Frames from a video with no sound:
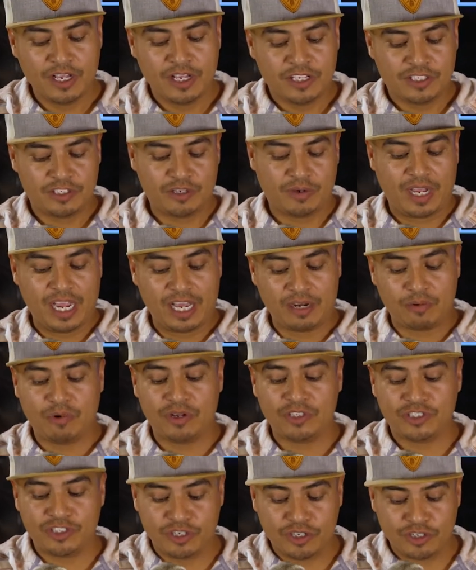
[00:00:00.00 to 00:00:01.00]
So God
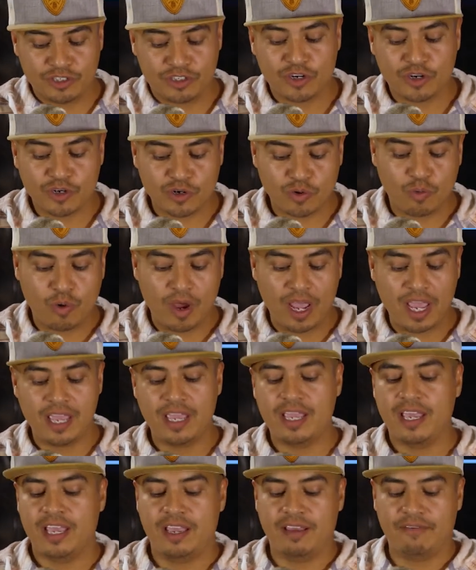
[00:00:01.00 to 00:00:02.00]
wants you to turn
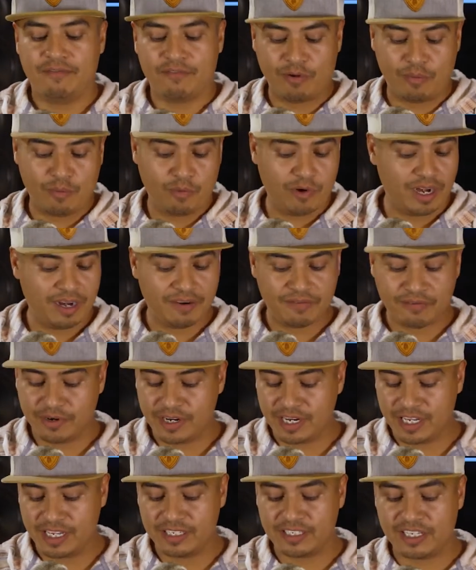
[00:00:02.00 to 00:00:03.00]
away from whatever
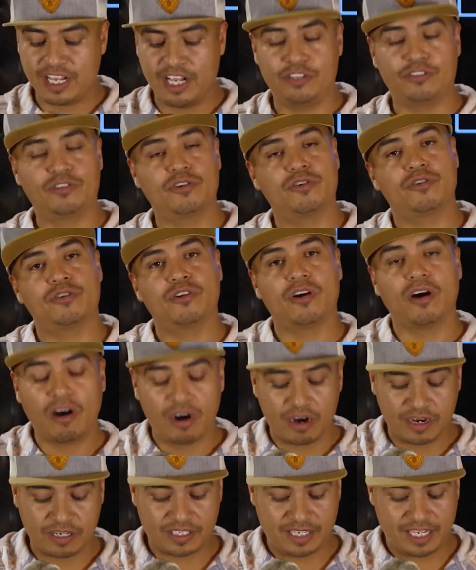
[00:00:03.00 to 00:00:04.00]
it is and turn your
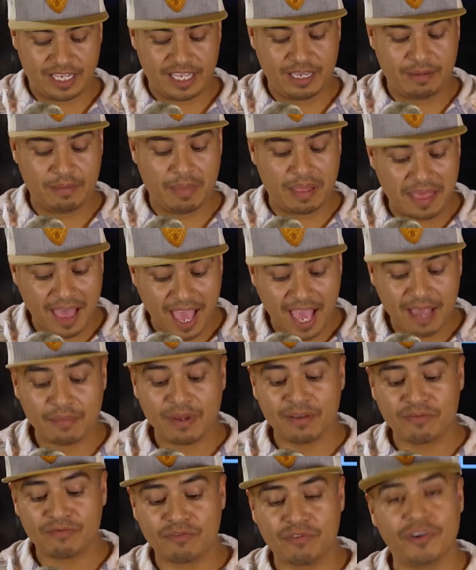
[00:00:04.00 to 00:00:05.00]
heart to Him. That,
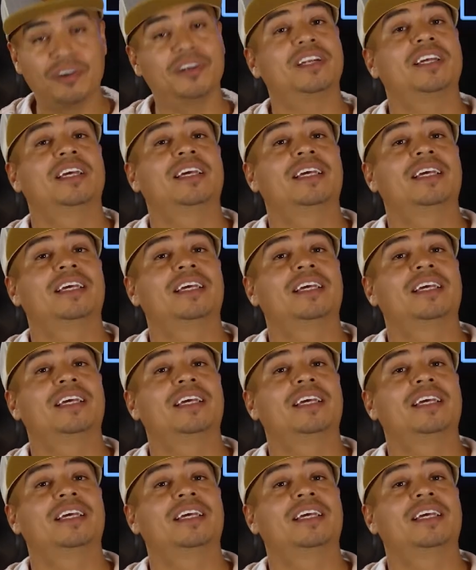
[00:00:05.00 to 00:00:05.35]
my friend,